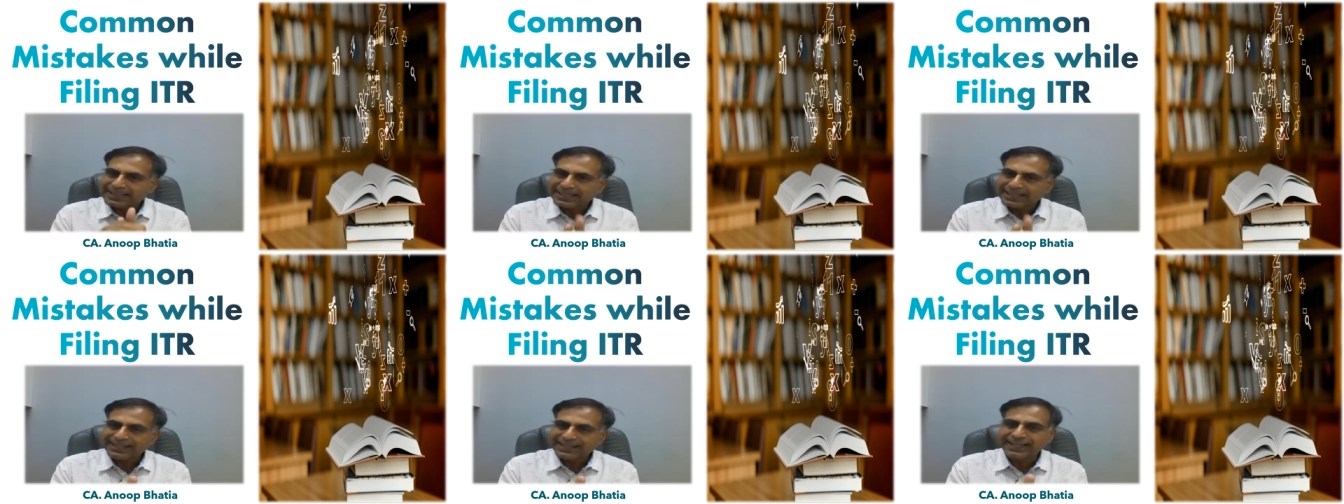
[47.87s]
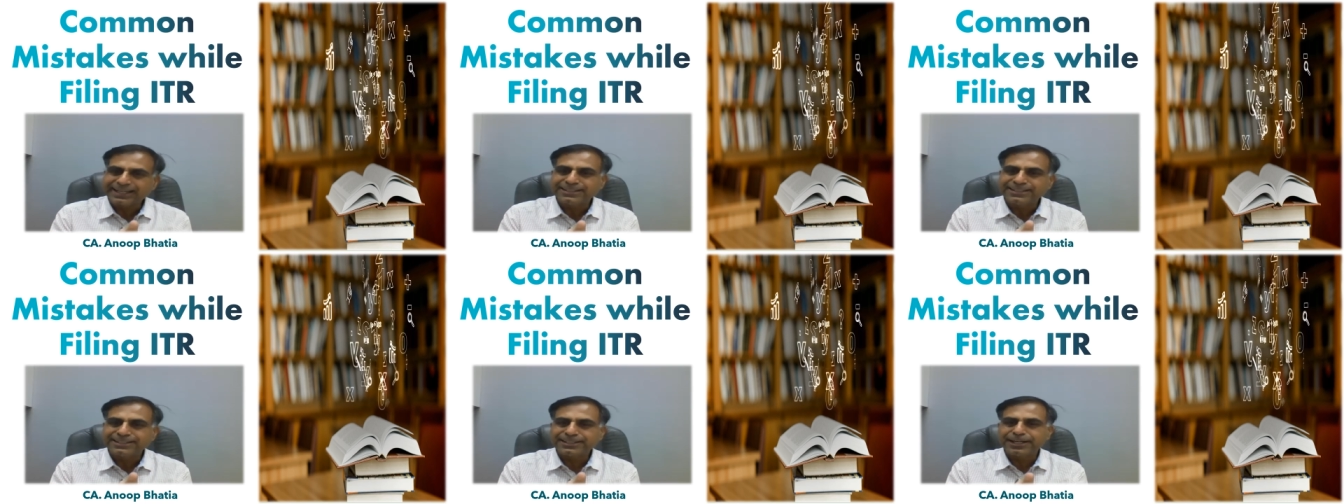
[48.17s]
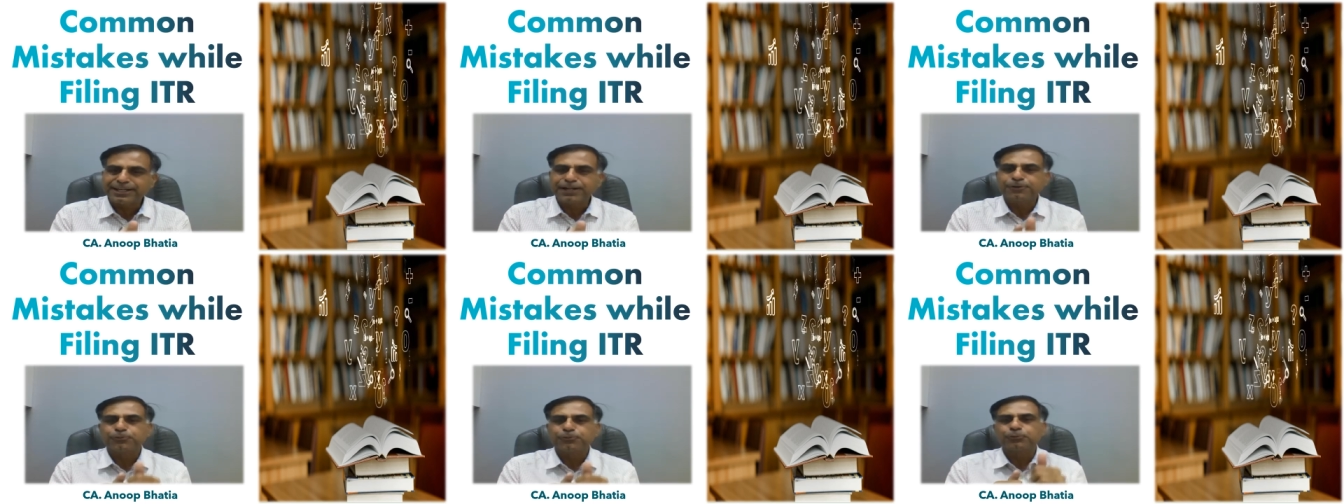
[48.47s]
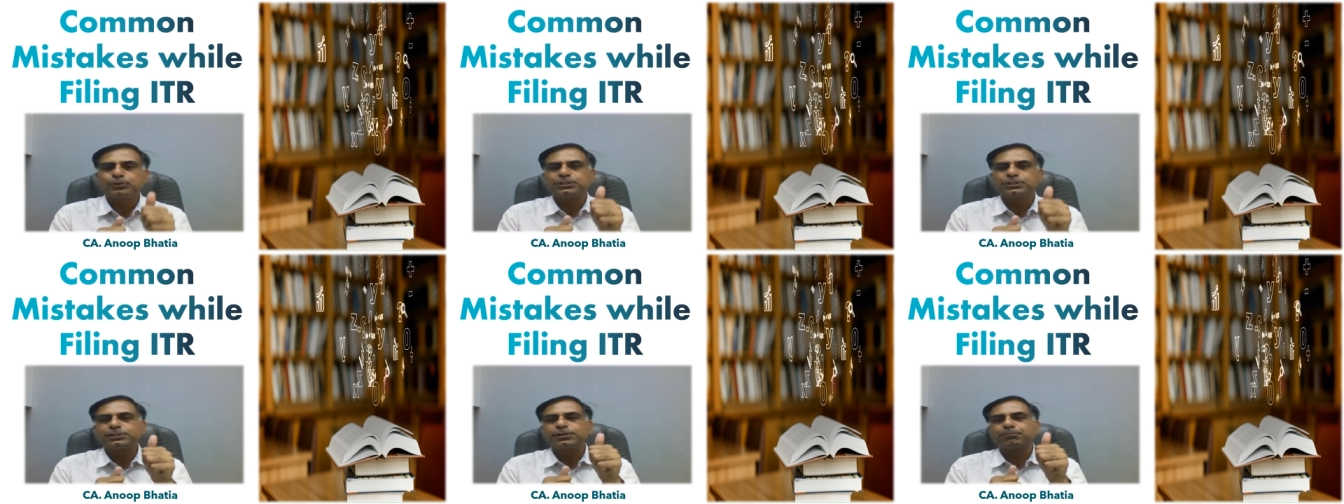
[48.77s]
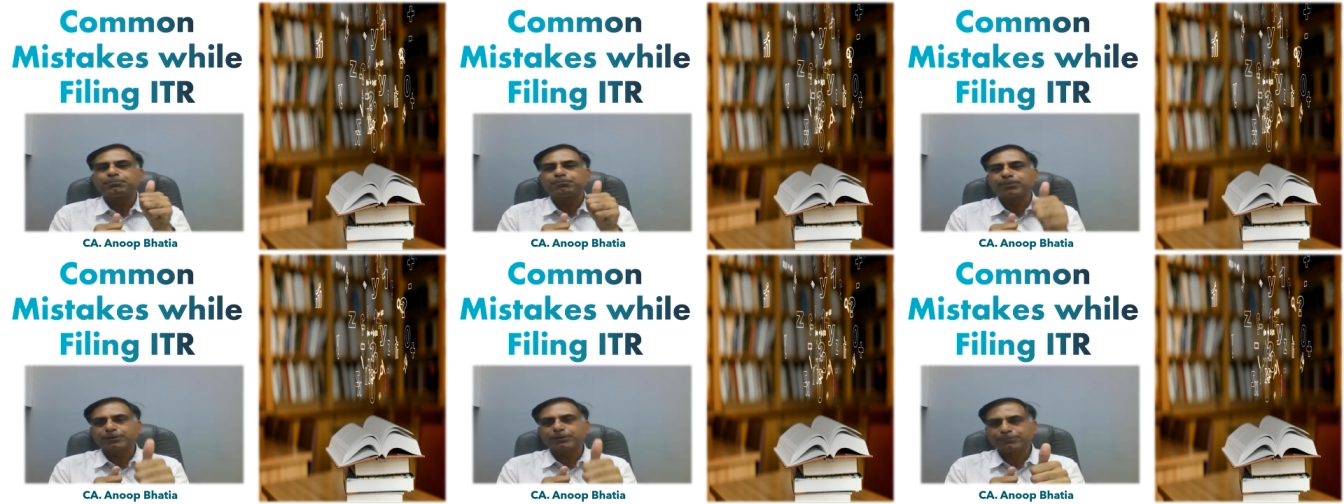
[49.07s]
an ITR which is a
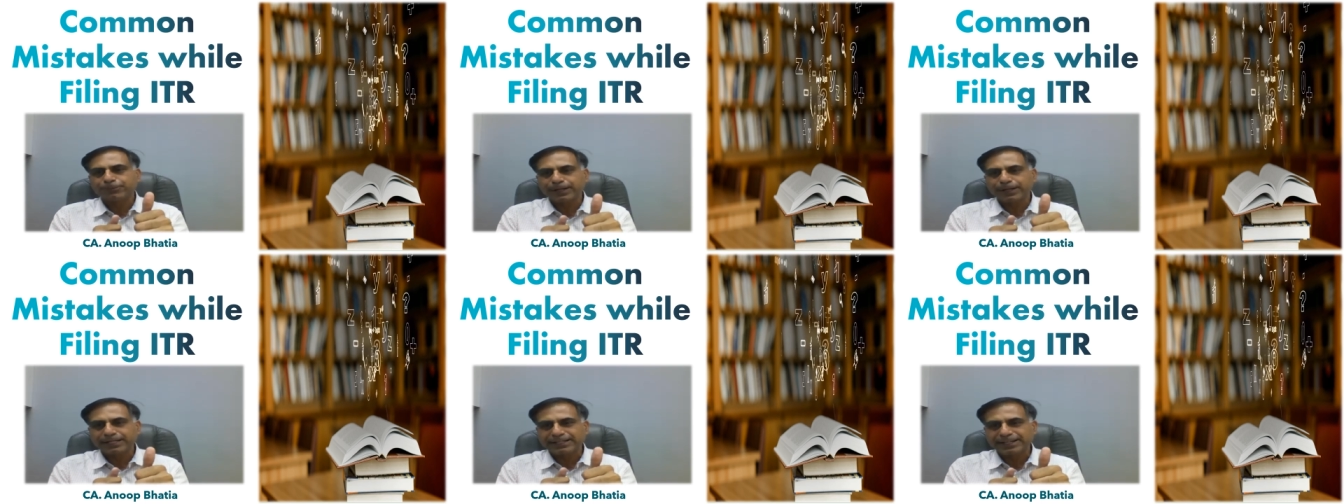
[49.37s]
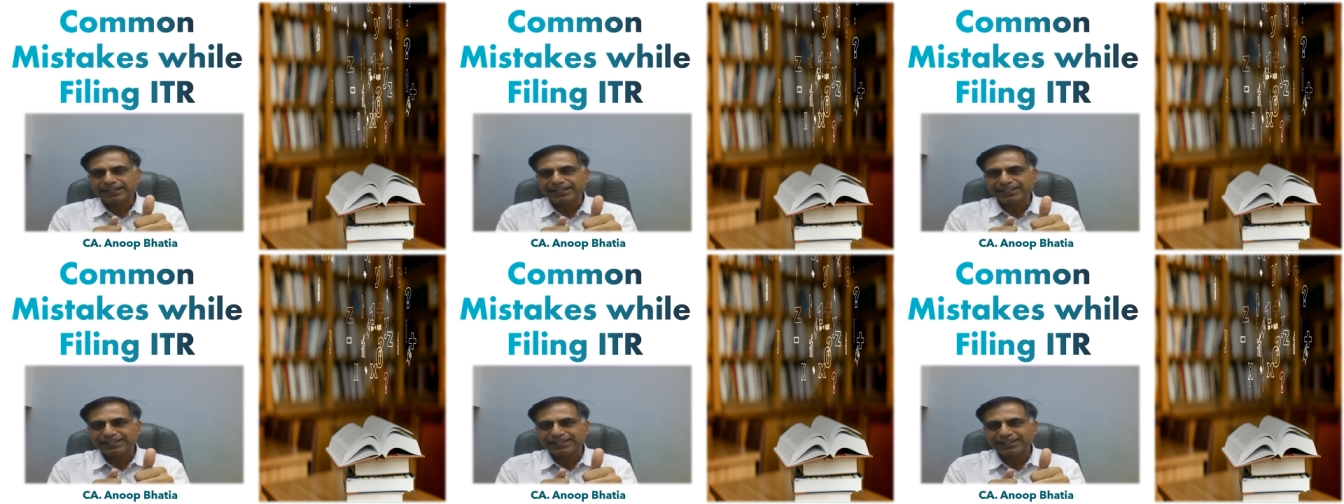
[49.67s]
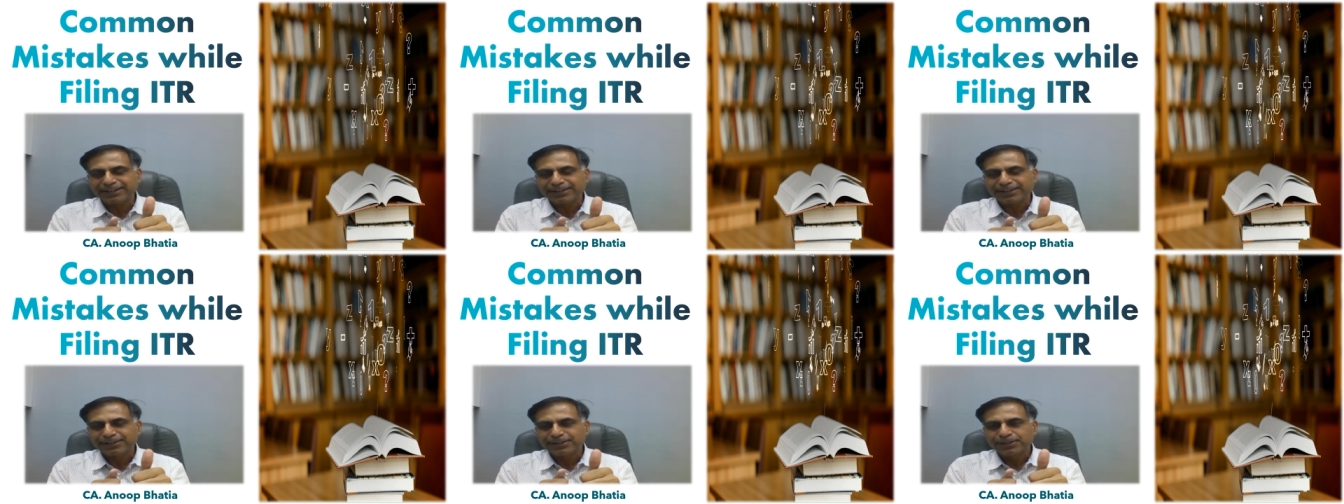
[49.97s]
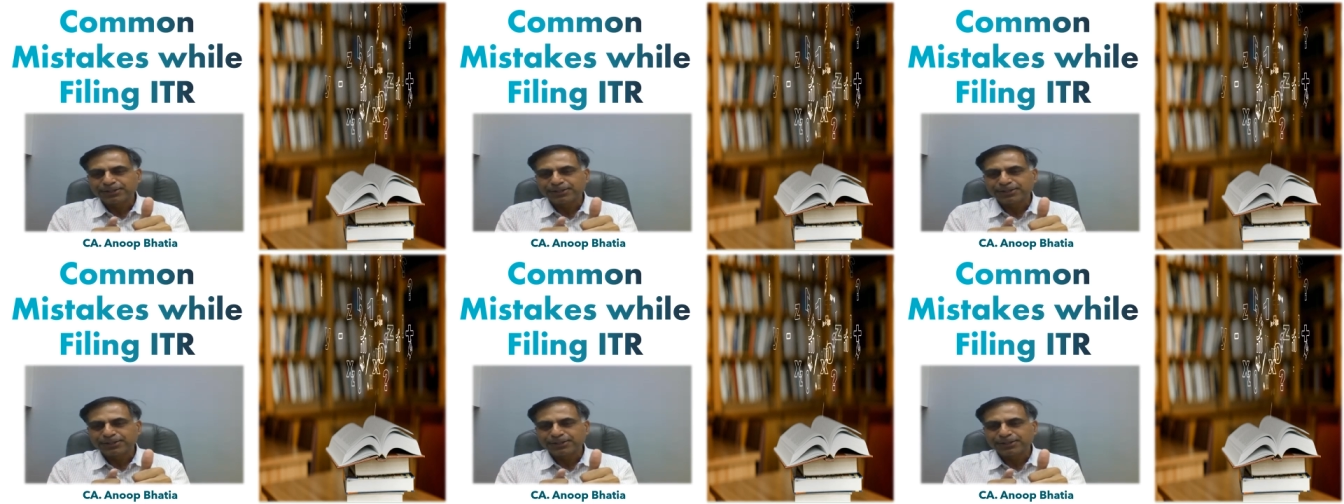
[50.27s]
perfect ITR.